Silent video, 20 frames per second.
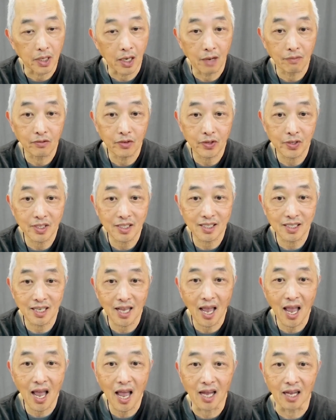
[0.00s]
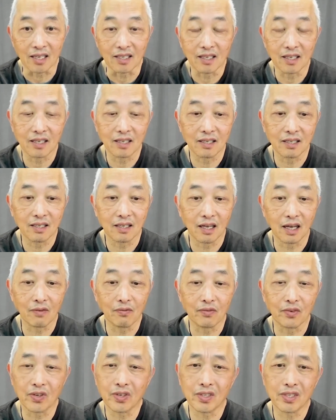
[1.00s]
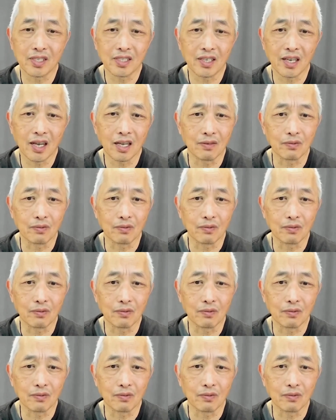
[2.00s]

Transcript: I'm very sad with what's going on. I am very